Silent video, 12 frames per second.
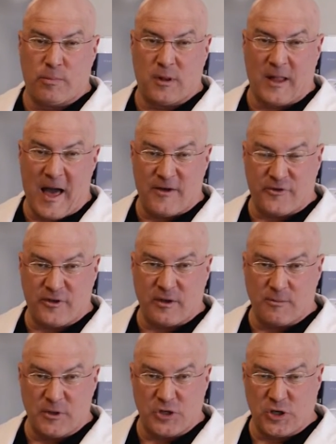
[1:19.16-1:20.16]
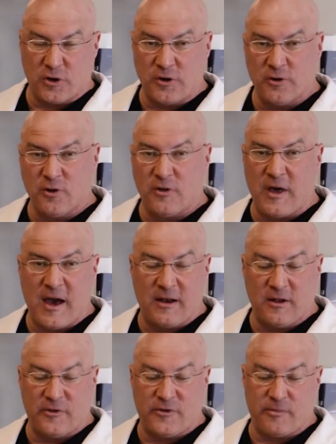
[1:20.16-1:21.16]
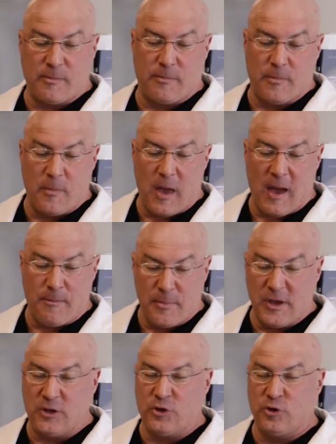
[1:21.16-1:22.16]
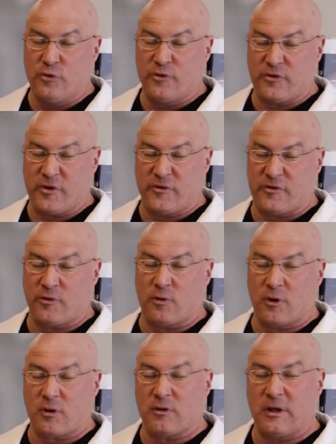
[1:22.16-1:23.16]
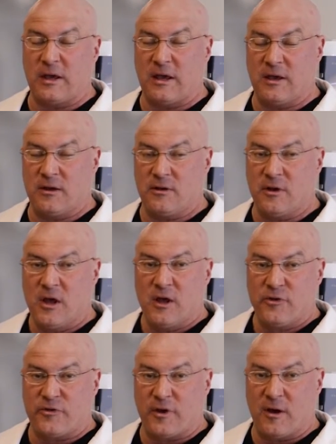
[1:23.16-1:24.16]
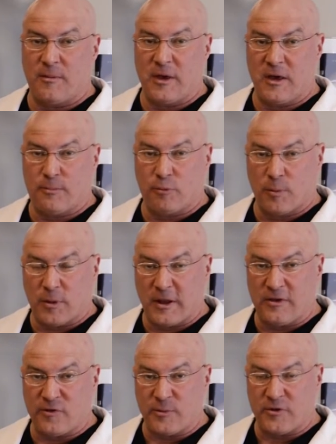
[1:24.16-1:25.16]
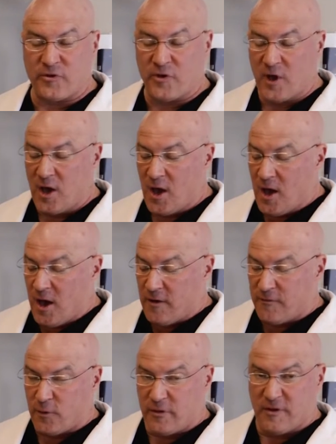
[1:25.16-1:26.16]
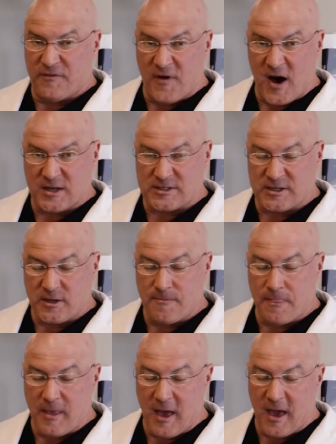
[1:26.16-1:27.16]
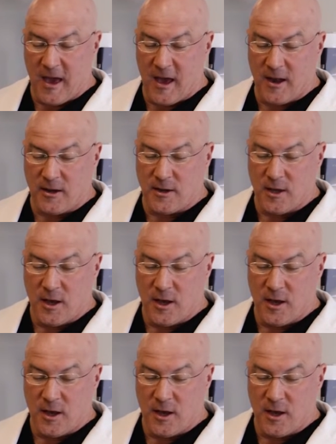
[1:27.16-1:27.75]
plastic material that has been used historically in some hip replacements for the fossa, and